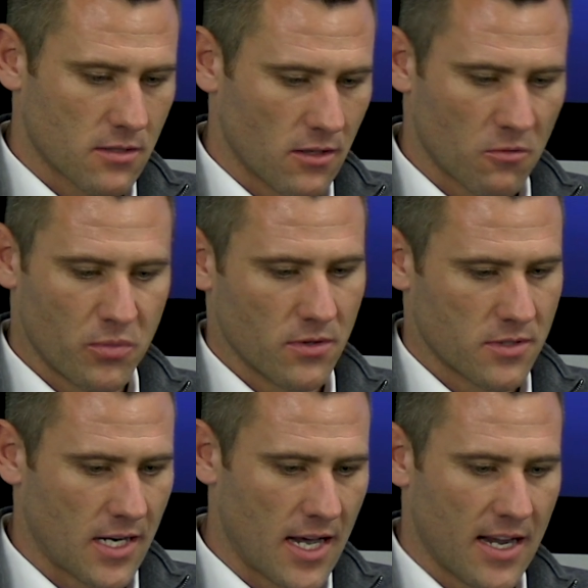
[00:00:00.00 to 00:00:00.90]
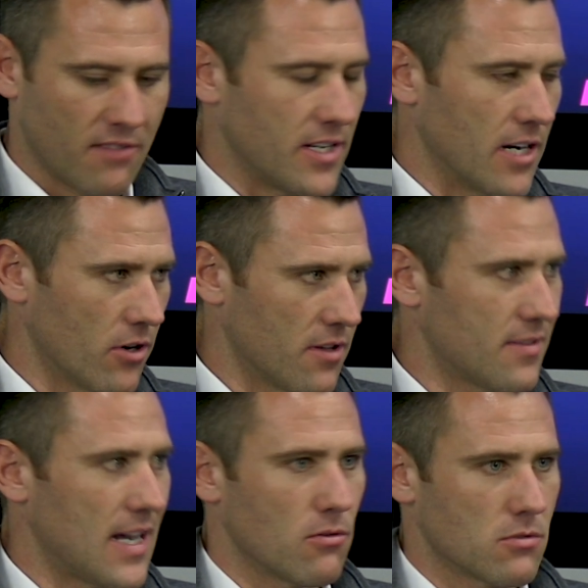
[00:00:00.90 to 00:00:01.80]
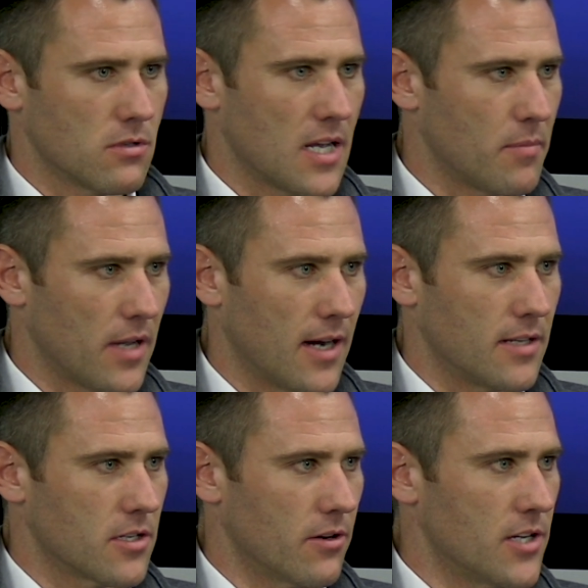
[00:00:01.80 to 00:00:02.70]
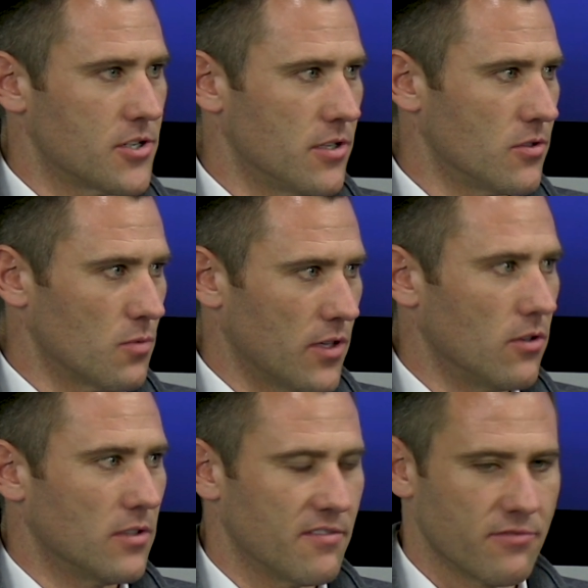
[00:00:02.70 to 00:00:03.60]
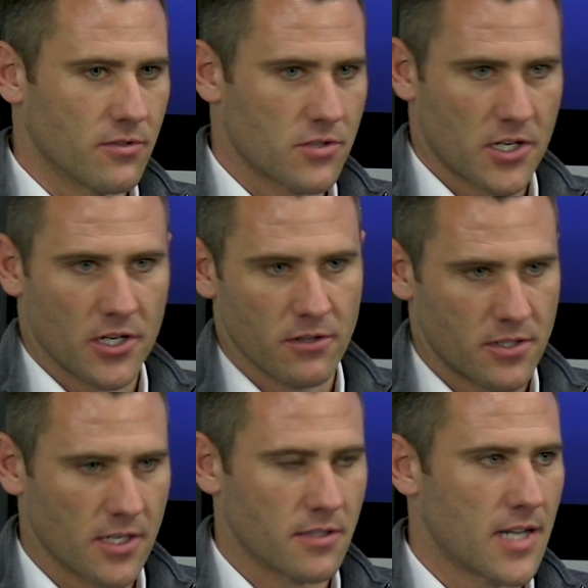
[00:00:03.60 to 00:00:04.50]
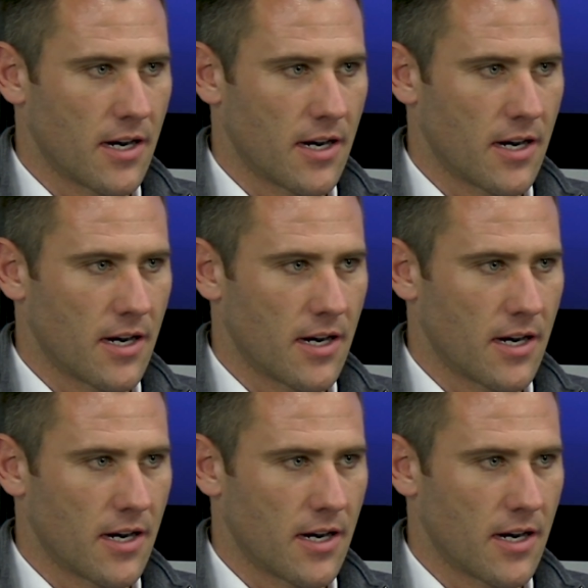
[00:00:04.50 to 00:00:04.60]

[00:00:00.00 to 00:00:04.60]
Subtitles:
and Logpoint today have near on 1,000 API integrations with all different security and